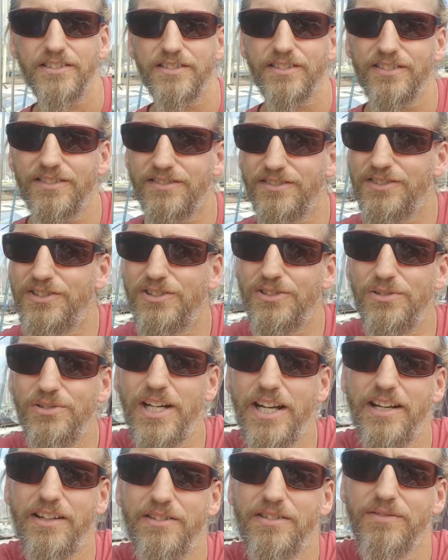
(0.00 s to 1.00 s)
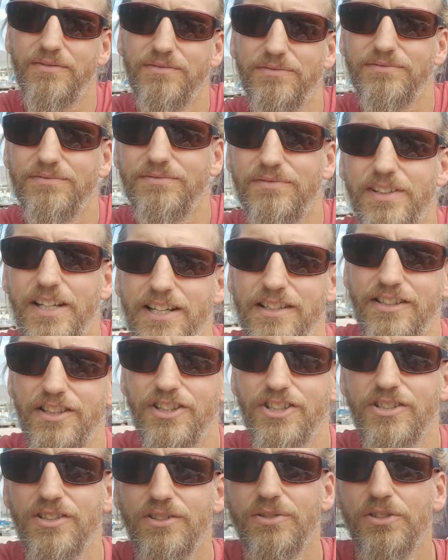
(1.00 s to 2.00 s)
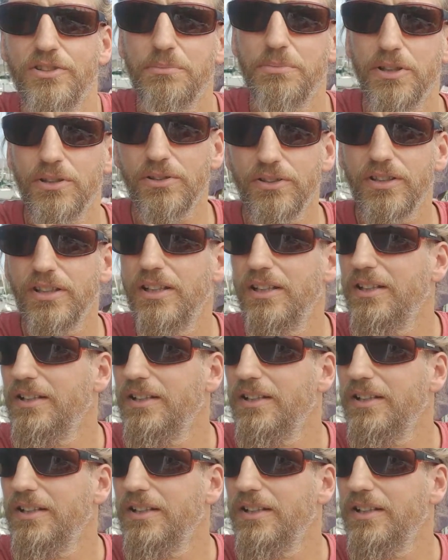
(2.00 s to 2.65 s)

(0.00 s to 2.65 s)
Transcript: it's a great addition to the boat,